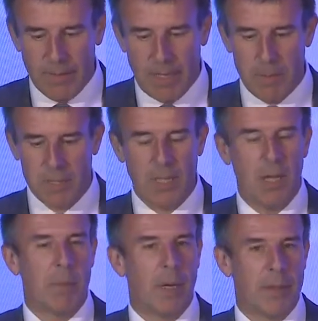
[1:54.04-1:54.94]
let me
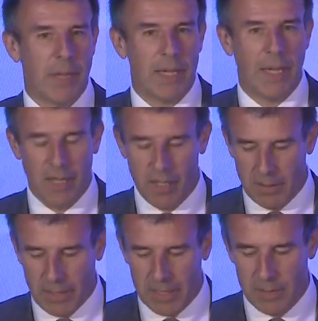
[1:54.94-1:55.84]
start by thanking our
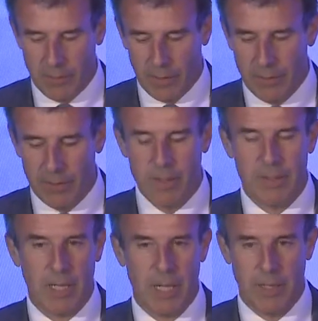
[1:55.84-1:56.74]
guest of honour and
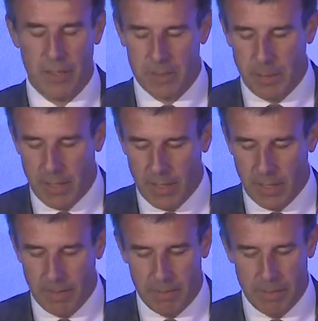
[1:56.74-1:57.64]
keynote
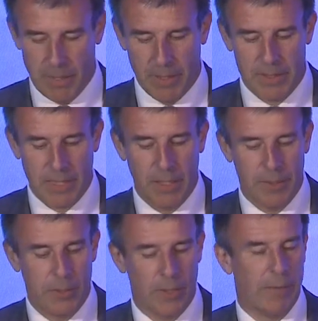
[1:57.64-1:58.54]
speaker, Baroness Helen
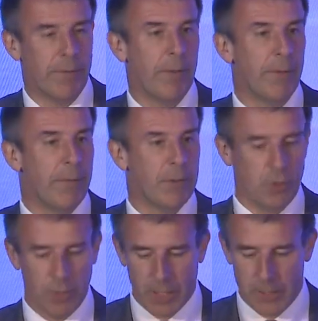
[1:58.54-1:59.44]
Newlove, for
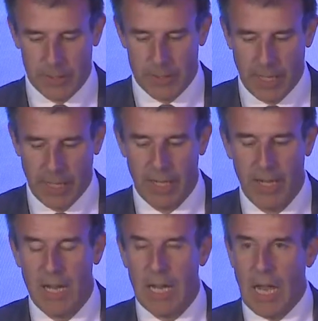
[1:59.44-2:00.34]
joining us today
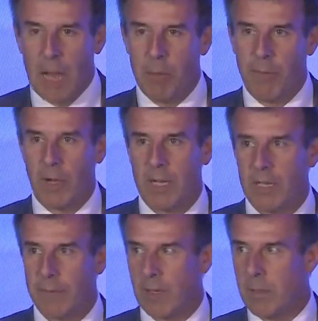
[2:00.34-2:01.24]
and providing
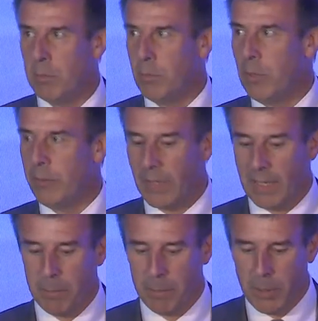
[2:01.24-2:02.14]
a very moving and